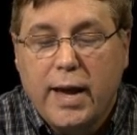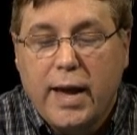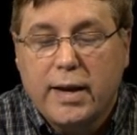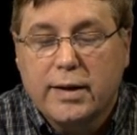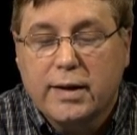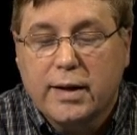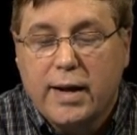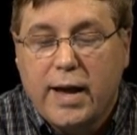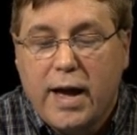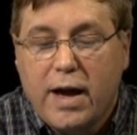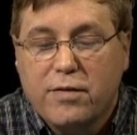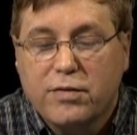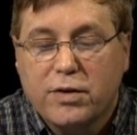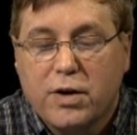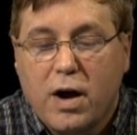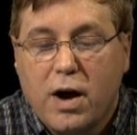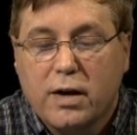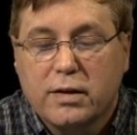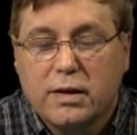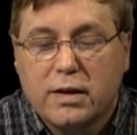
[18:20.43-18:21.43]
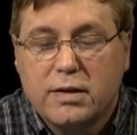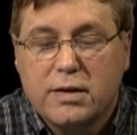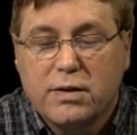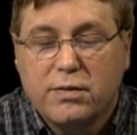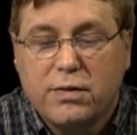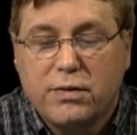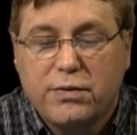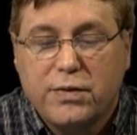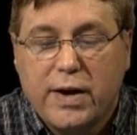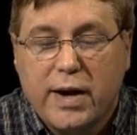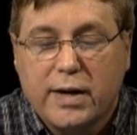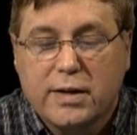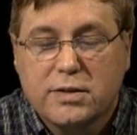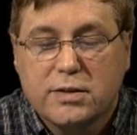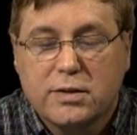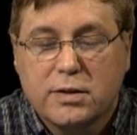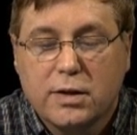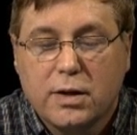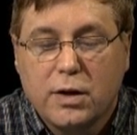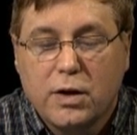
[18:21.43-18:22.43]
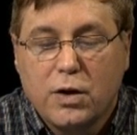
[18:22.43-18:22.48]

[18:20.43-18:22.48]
and can have cognitive effects